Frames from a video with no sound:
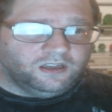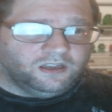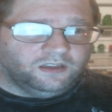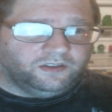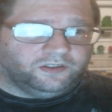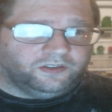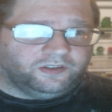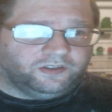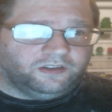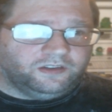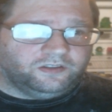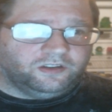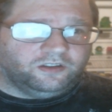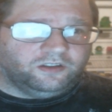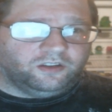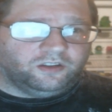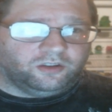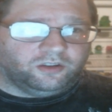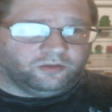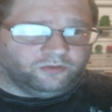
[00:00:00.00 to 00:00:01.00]

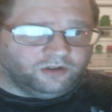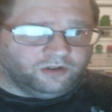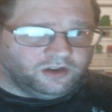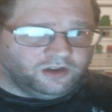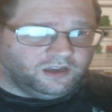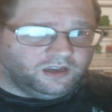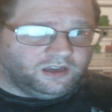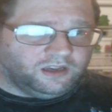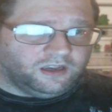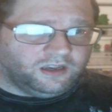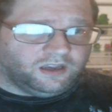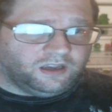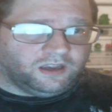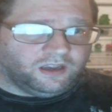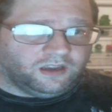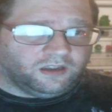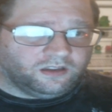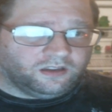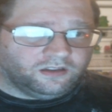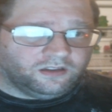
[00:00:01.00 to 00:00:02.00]
Season
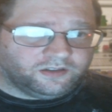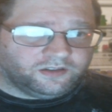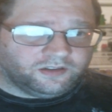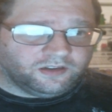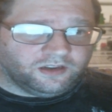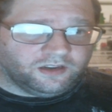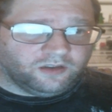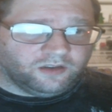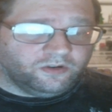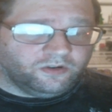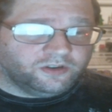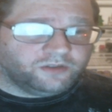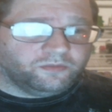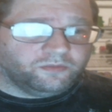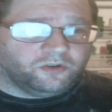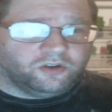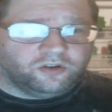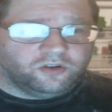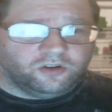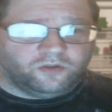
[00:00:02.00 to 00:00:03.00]
3. Let's see, what are
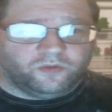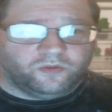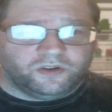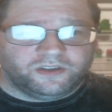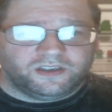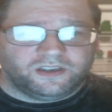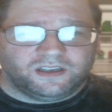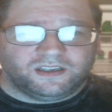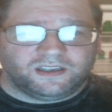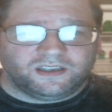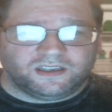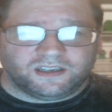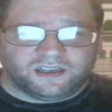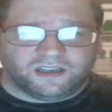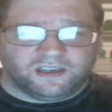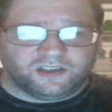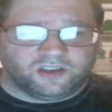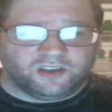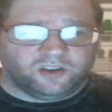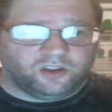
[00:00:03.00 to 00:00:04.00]
some good ones in
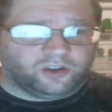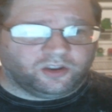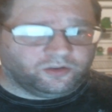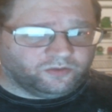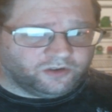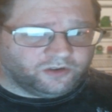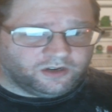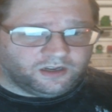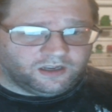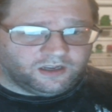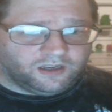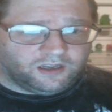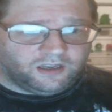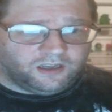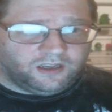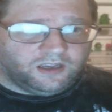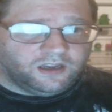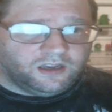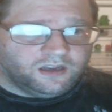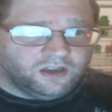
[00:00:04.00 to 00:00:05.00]
Season
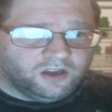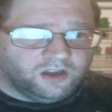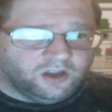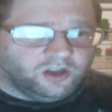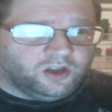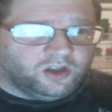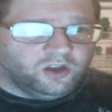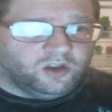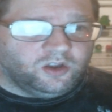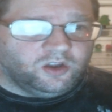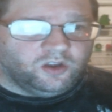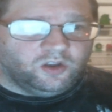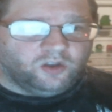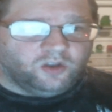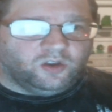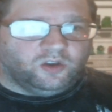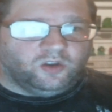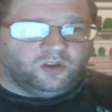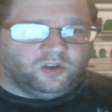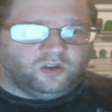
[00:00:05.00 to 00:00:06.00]
3?
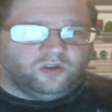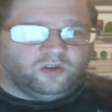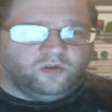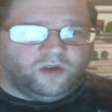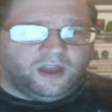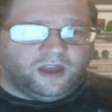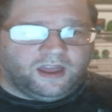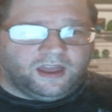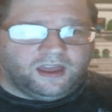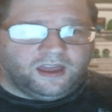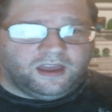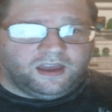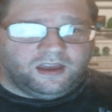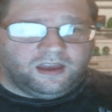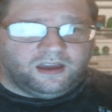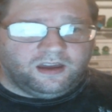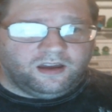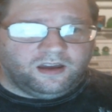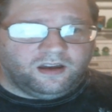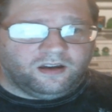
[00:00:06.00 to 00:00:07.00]
You
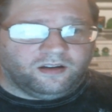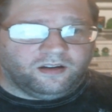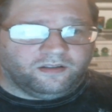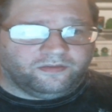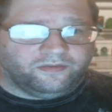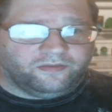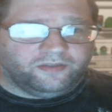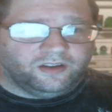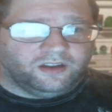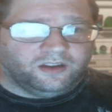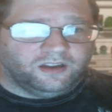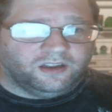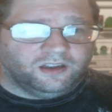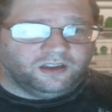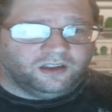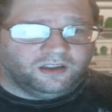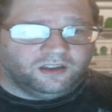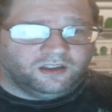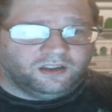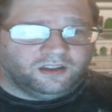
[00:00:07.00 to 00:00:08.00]
have
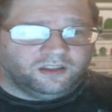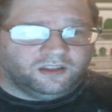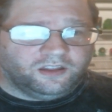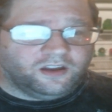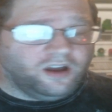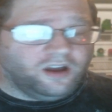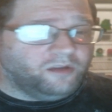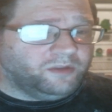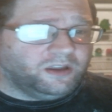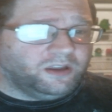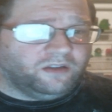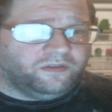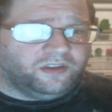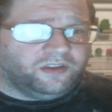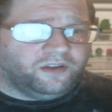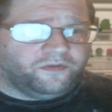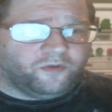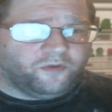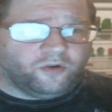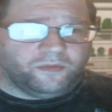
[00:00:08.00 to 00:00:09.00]
the coming of
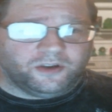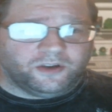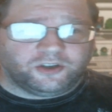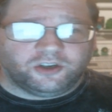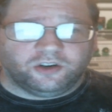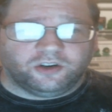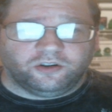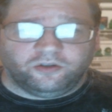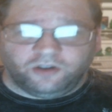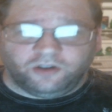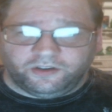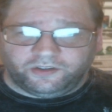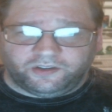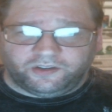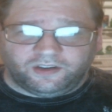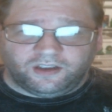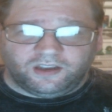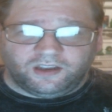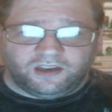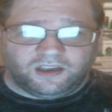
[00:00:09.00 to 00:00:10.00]
the aforementioned
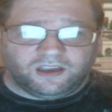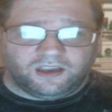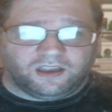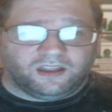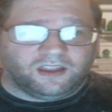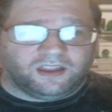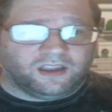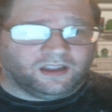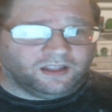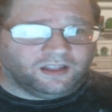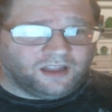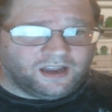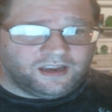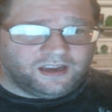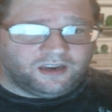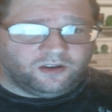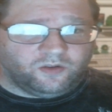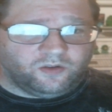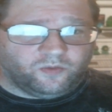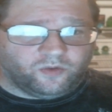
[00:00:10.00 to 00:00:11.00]
Kristen in The
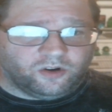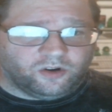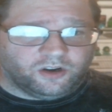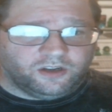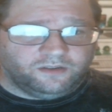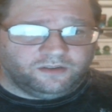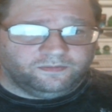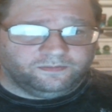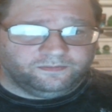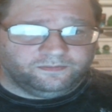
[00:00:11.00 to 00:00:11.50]
Enlightened One.